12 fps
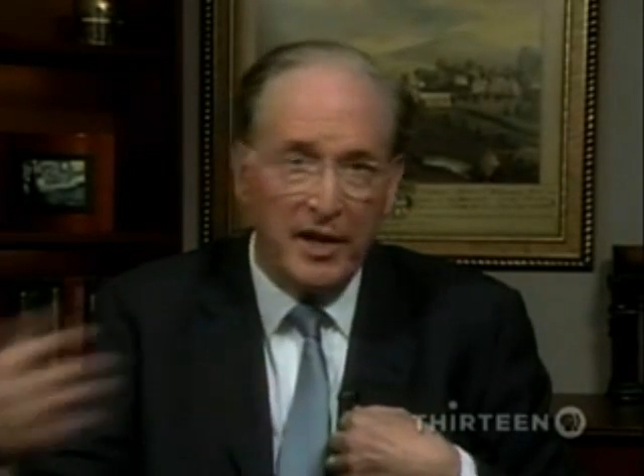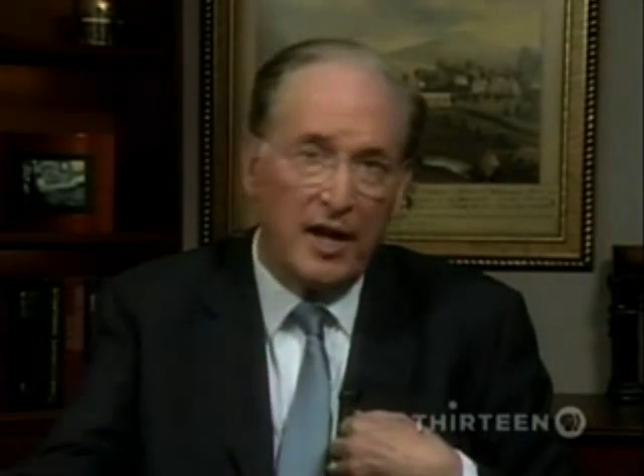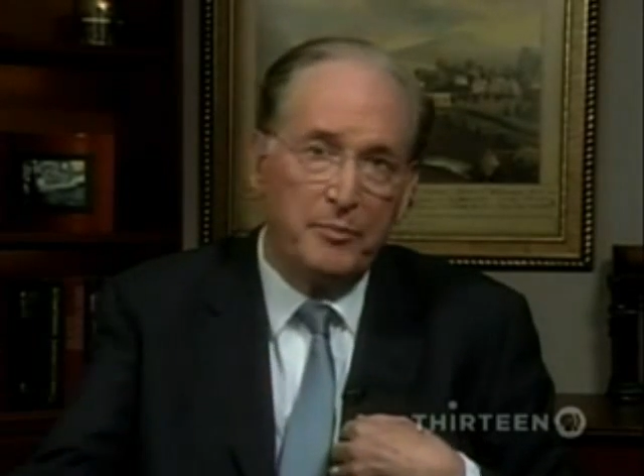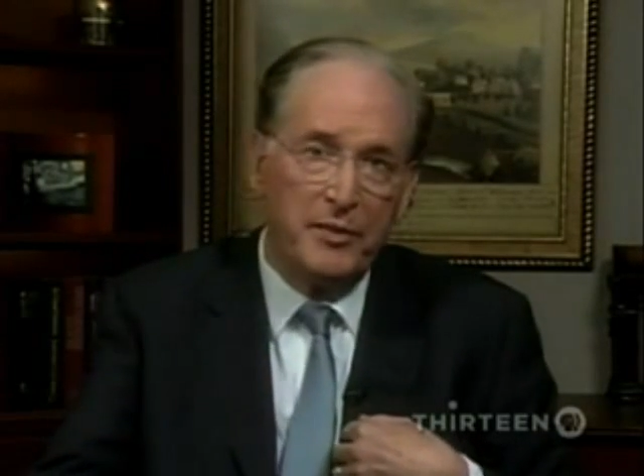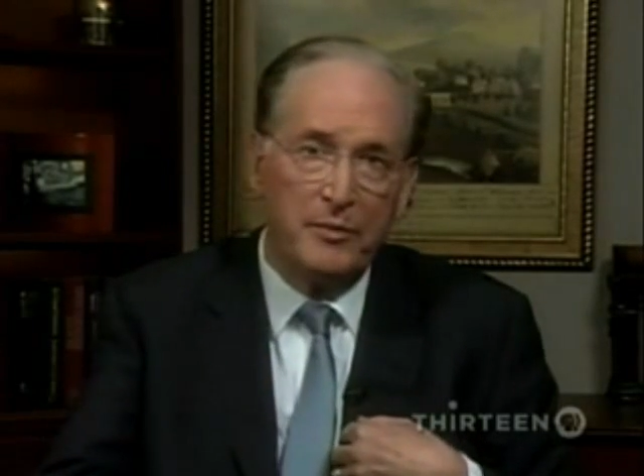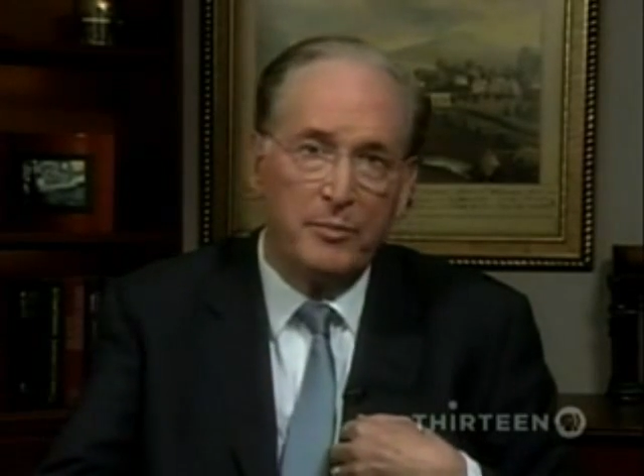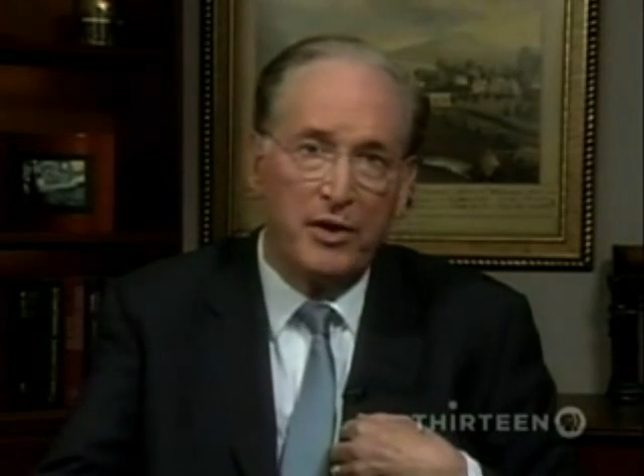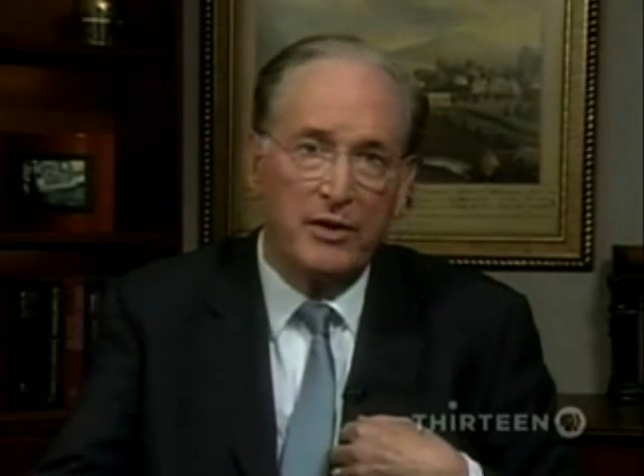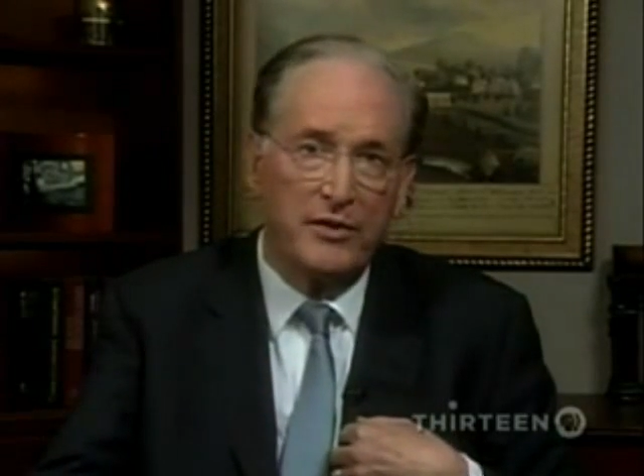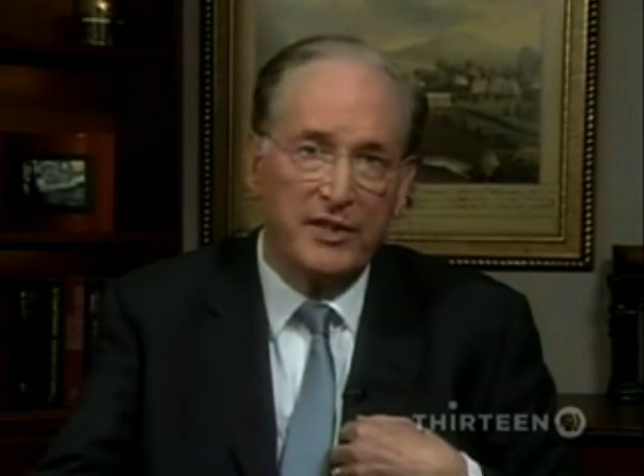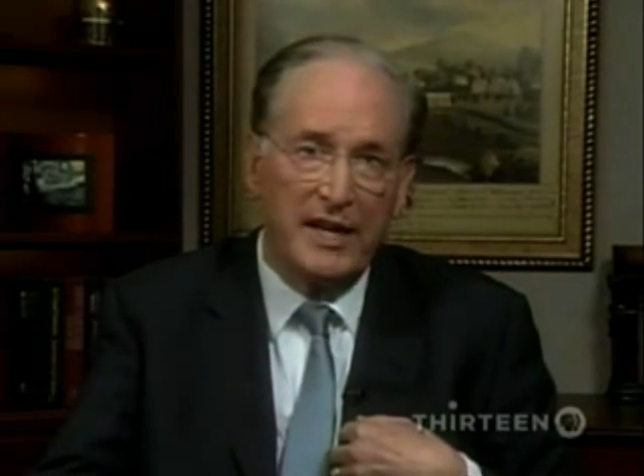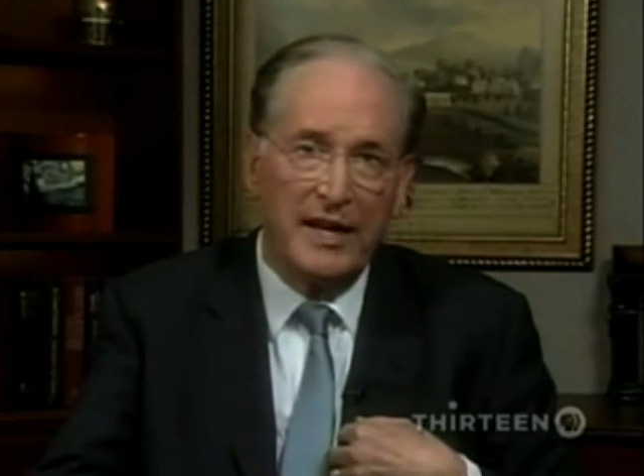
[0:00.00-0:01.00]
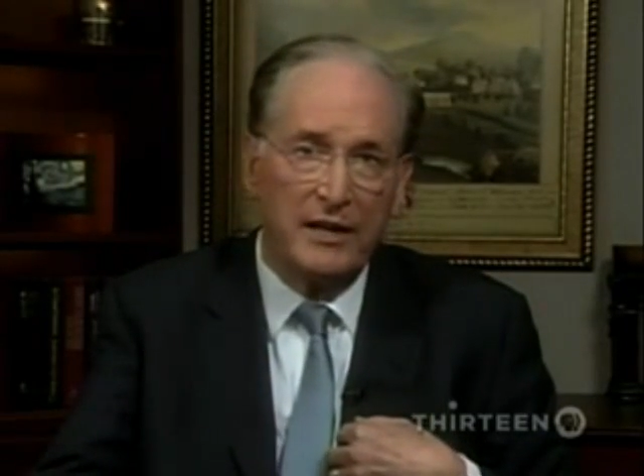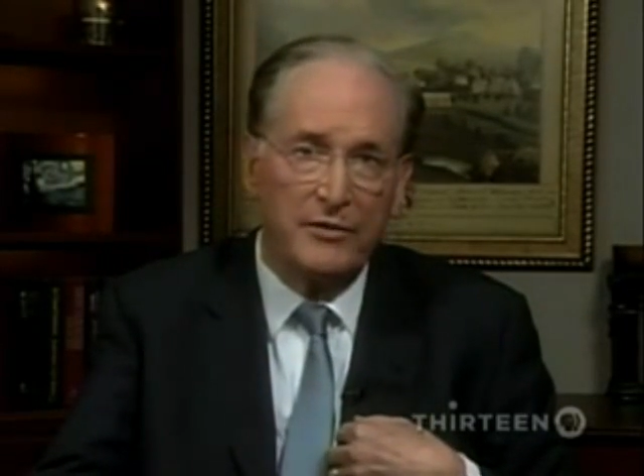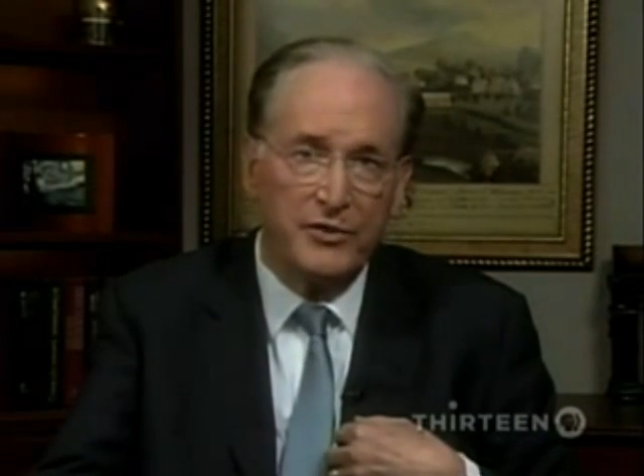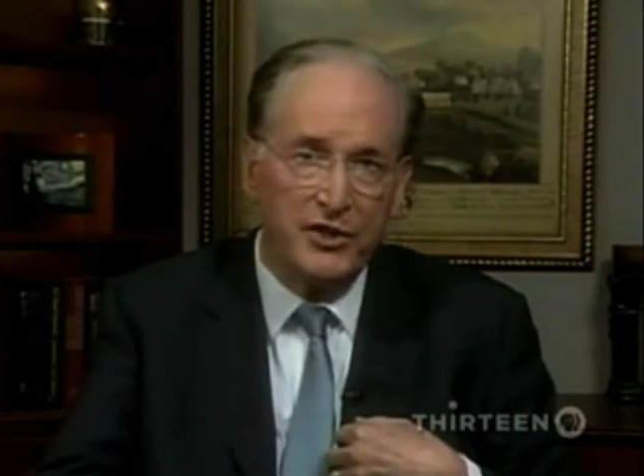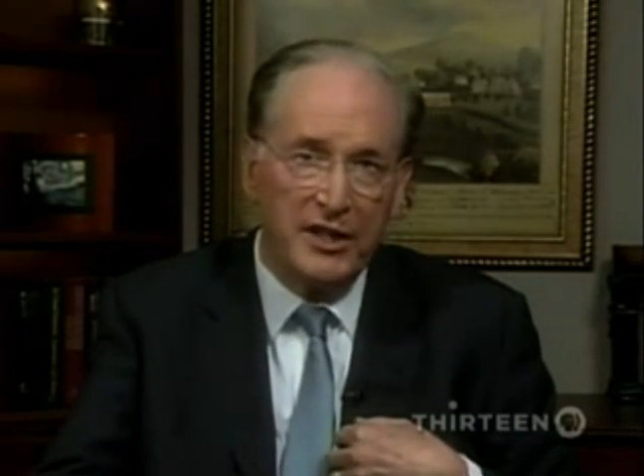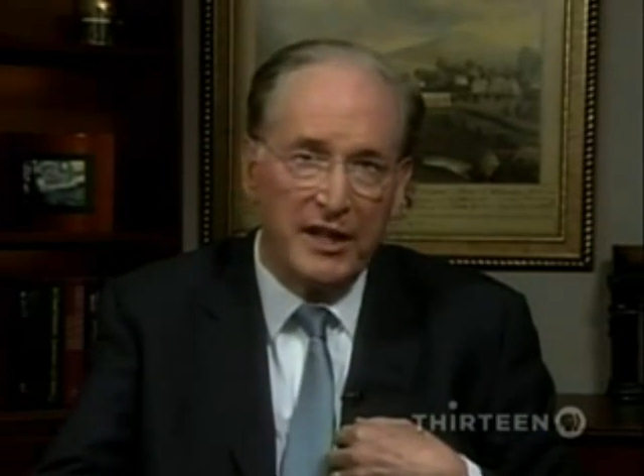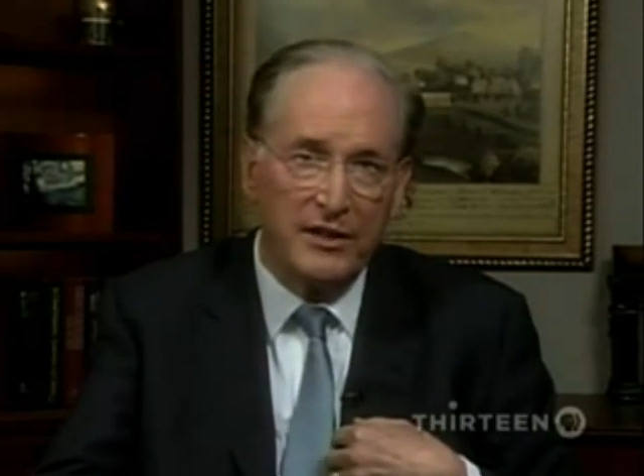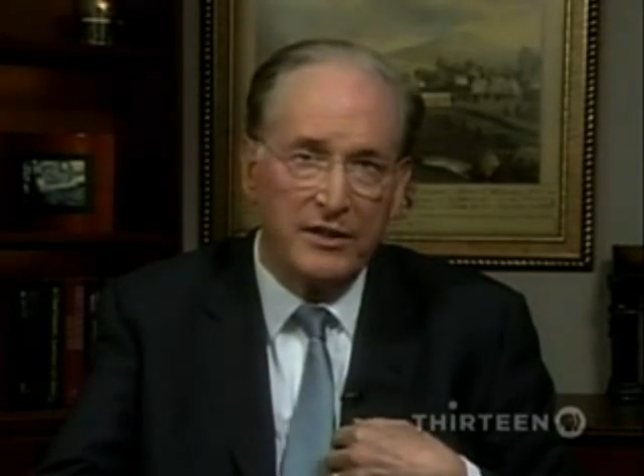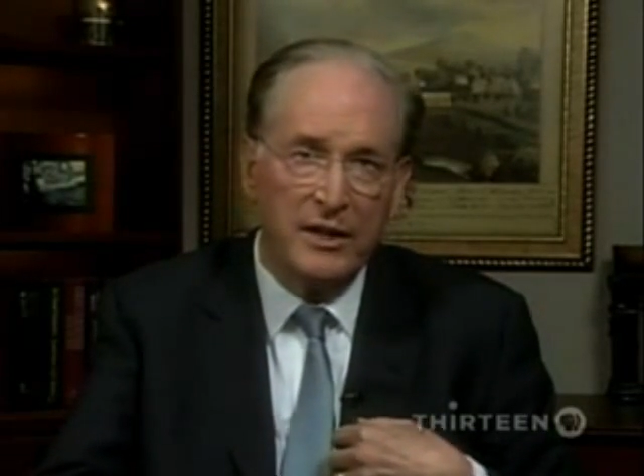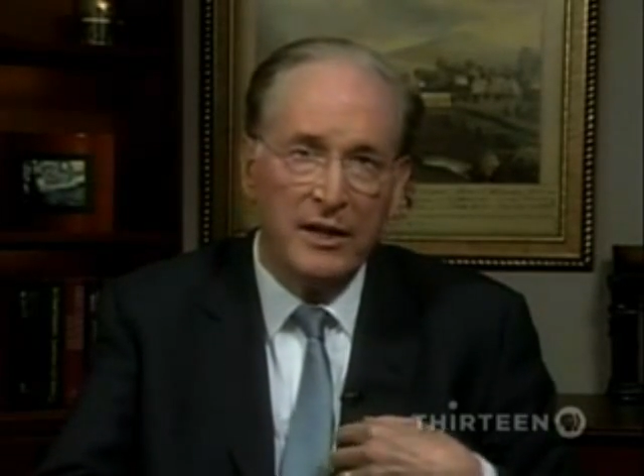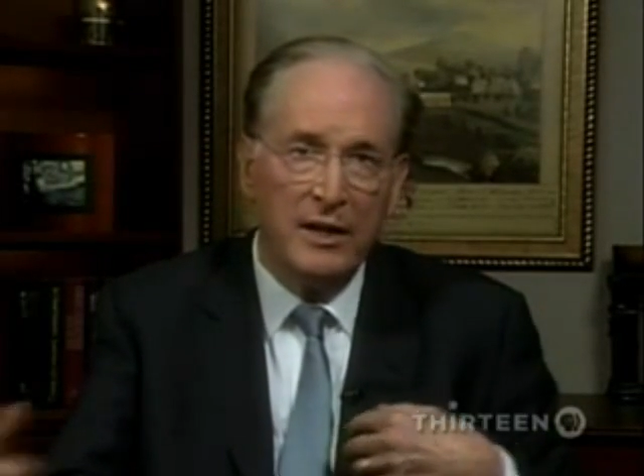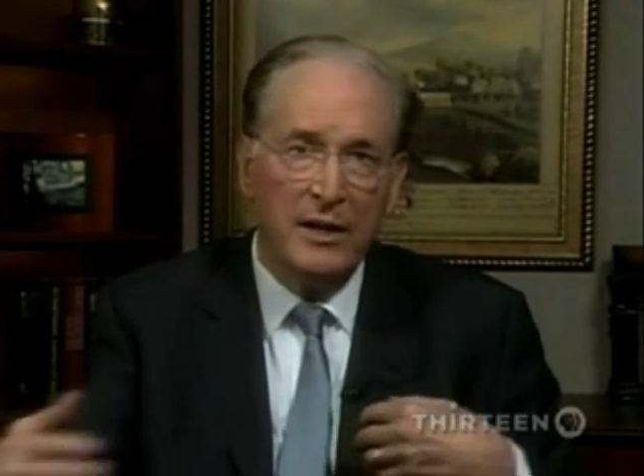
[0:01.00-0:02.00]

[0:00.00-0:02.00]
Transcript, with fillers: not been part of the Gang of Six,